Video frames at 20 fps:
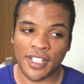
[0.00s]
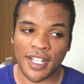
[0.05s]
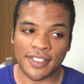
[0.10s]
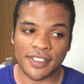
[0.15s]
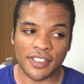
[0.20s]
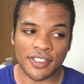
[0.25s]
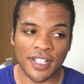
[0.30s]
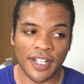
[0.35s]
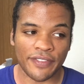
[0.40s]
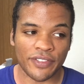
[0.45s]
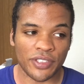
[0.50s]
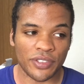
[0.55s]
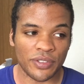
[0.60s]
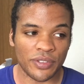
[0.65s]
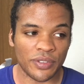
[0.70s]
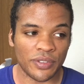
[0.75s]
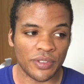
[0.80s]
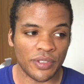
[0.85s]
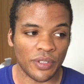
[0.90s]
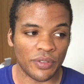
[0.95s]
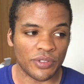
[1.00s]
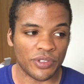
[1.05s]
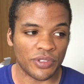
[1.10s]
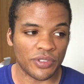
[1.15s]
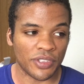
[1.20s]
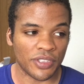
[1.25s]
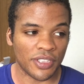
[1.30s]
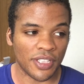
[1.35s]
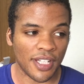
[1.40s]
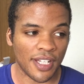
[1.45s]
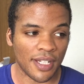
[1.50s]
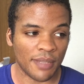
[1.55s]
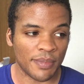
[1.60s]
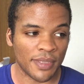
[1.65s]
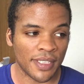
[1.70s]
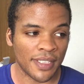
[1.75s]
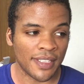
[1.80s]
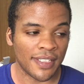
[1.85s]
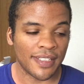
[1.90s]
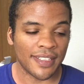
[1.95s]
That's enough to go to the
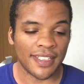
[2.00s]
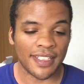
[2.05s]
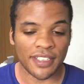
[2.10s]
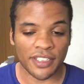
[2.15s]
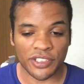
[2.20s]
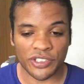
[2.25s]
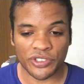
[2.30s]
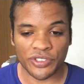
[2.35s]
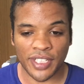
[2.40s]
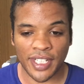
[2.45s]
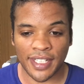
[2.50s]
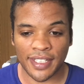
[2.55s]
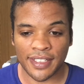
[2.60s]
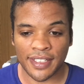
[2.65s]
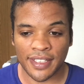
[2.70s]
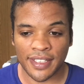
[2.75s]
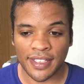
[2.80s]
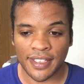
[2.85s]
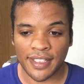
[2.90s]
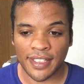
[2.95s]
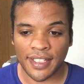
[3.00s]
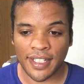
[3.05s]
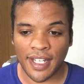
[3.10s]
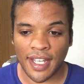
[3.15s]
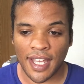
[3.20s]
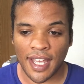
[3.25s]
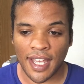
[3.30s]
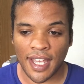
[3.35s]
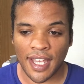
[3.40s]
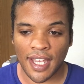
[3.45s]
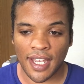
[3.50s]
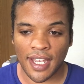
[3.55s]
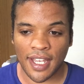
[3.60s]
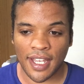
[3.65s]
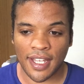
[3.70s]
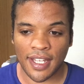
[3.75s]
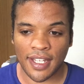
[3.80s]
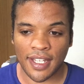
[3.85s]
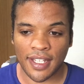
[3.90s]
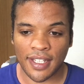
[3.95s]
club, get a drink,
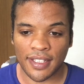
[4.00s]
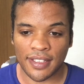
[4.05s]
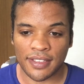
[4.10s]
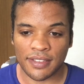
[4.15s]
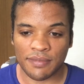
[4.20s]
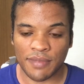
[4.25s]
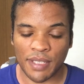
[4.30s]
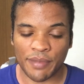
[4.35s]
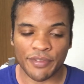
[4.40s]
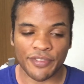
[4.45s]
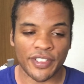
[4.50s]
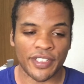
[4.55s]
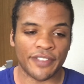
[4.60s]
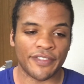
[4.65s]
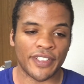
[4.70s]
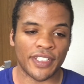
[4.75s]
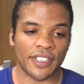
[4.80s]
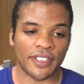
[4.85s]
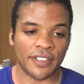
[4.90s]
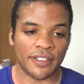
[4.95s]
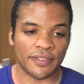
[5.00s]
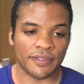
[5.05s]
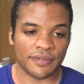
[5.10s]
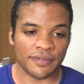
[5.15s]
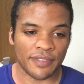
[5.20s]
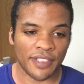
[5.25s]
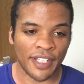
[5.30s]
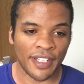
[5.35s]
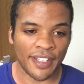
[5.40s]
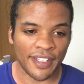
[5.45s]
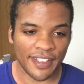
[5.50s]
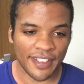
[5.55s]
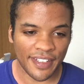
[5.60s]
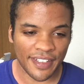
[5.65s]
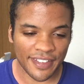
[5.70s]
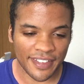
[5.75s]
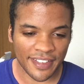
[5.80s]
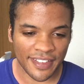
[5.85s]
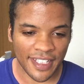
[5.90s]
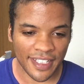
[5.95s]
and maybe rent a video
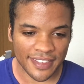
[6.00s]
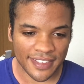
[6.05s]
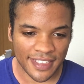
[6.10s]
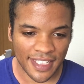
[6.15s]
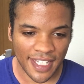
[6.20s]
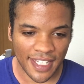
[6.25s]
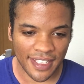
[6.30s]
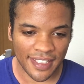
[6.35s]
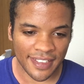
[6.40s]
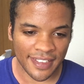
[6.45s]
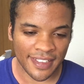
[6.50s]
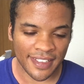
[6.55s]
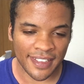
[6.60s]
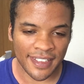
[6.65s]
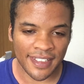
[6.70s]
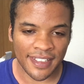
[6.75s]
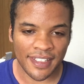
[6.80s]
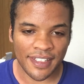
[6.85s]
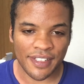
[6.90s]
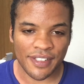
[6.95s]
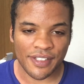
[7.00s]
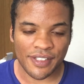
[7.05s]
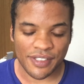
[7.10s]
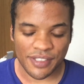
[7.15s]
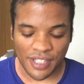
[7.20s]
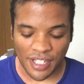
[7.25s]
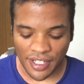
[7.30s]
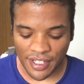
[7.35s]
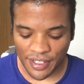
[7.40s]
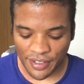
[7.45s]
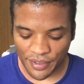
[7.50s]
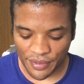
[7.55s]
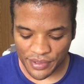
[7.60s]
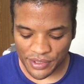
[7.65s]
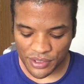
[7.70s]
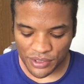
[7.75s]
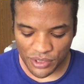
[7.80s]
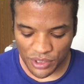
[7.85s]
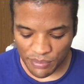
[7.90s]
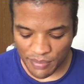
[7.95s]
the next day. So it
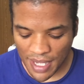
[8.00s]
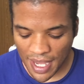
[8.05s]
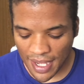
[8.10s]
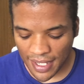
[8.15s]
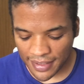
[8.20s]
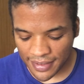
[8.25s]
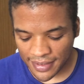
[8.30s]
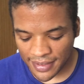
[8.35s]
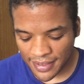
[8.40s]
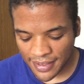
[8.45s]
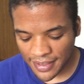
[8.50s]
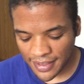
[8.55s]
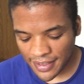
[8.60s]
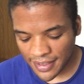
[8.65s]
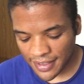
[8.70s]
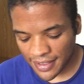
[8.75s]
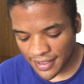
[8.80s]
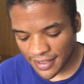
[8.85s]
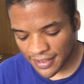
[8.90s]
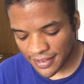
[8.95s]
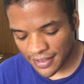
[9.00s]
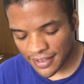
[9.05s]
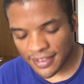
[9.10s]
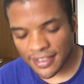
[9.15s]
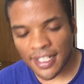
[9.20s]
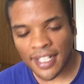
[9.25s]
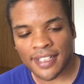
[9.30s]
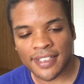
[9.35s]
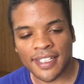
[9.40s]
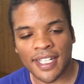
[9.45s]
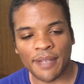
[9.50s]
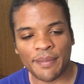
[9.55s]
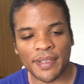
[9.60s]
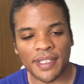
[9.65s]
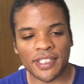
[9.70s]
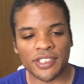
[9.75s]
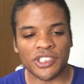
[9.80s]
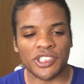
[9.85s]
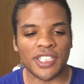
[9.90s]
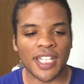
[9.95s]
wasn't too bad. It kind of kept
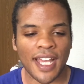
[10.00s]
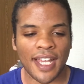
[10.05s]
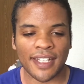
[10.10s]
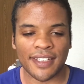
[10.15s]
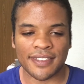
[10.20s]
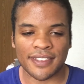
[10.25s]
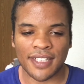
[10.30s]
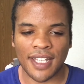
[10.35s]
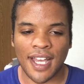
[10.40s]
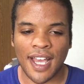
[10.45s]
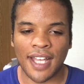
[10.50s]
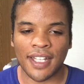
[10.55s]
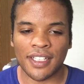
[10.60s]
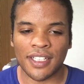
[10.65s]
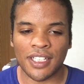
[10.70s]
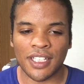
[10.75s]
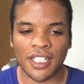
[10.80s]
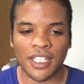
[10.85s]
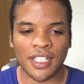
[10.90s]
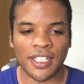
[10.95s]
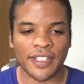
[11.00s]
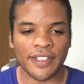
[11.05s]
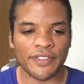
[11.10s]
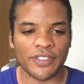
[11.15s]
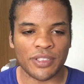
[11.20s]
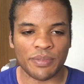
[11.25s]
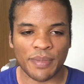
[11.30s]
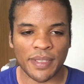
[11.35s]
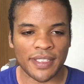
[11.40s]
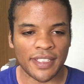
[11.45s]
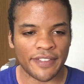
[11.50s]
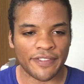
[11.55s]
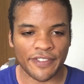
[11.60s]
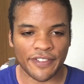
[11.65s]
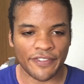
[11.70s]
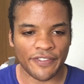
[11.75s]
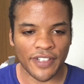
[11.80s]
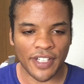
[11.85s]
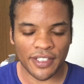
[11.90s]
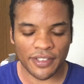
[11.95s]
me in check because I love spending
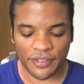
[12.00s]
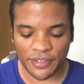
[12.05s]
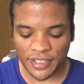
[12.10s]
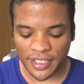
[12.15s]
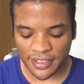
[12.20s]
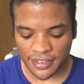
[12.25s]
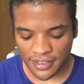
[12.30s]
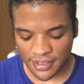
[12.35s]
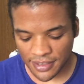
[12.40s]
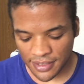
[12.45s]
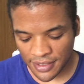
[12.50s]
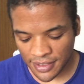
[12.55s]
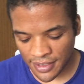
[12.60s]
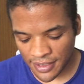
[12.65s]
for fun. Who doesn't?